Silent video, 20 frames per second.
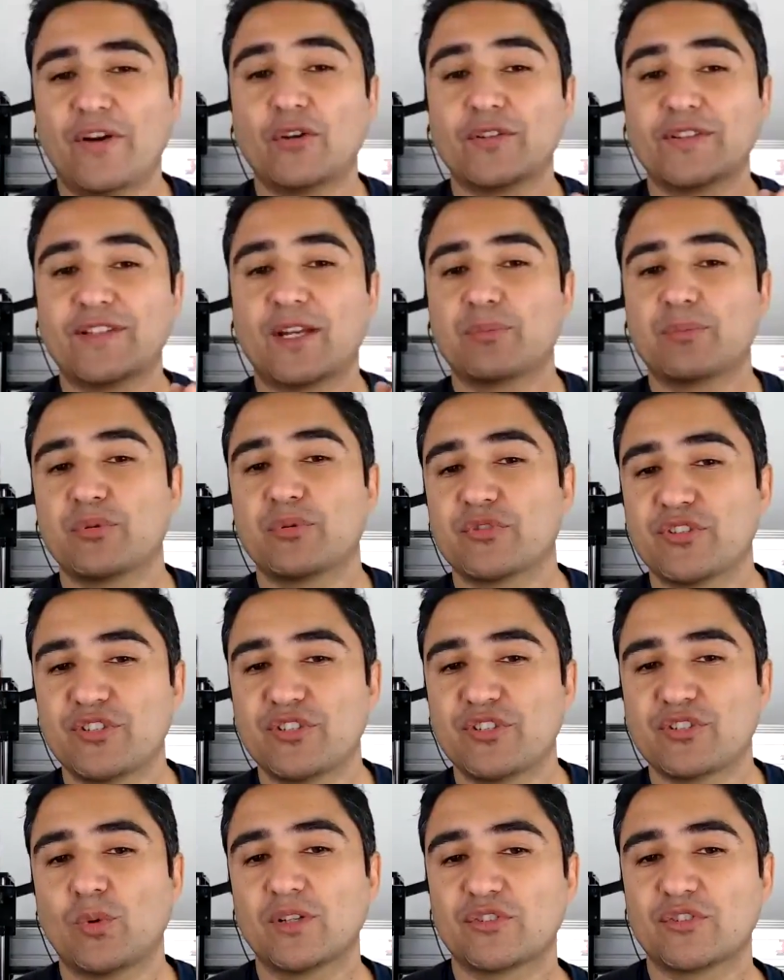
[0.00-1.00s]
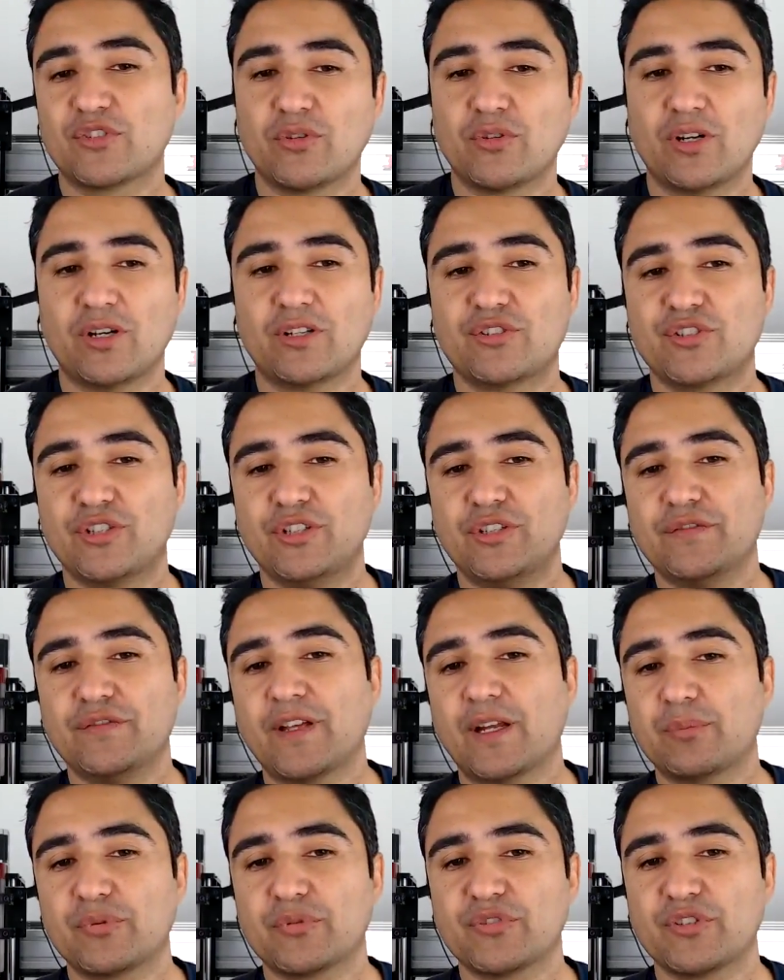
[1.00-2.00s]
on that position. Once you achieve
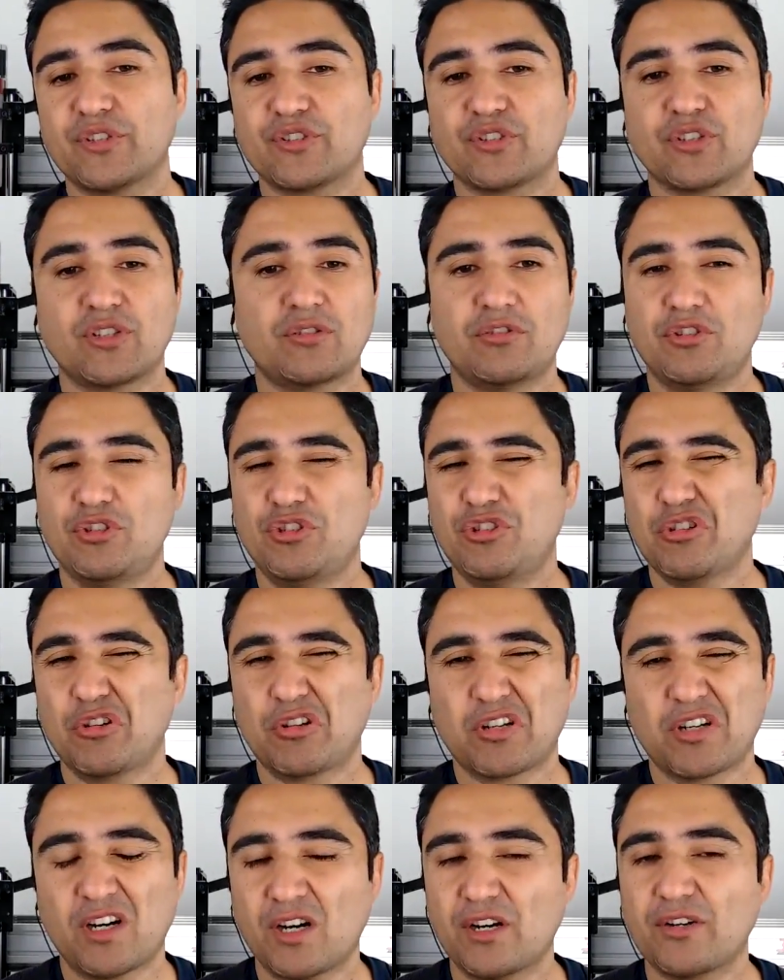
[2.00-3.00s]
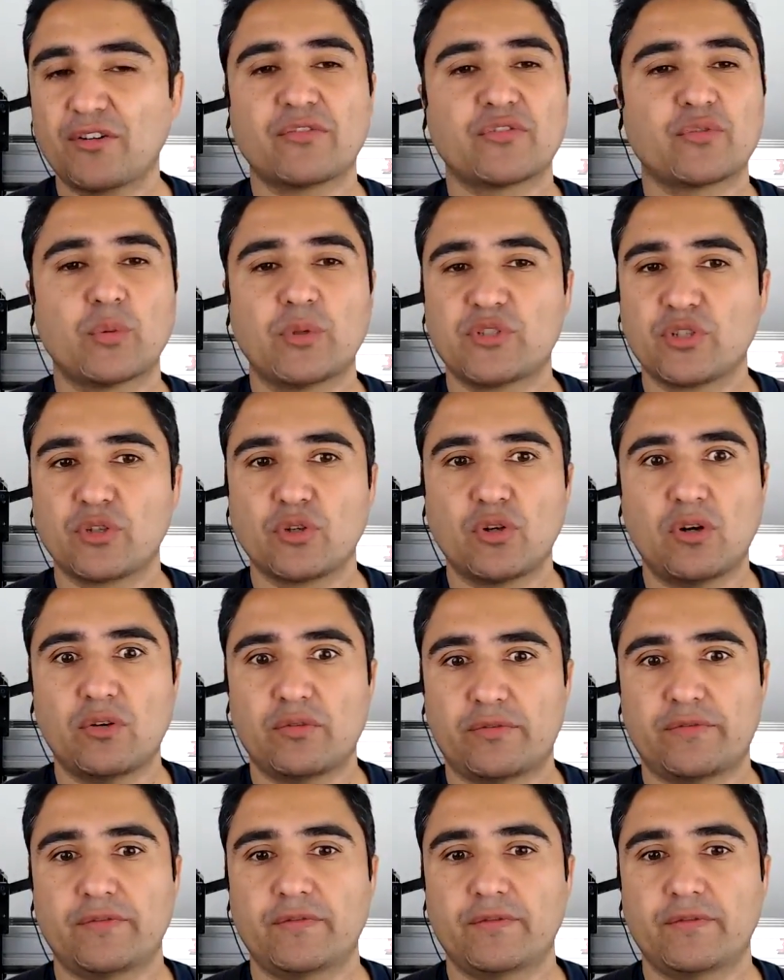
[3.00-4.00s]
that position, you're kind of switching off.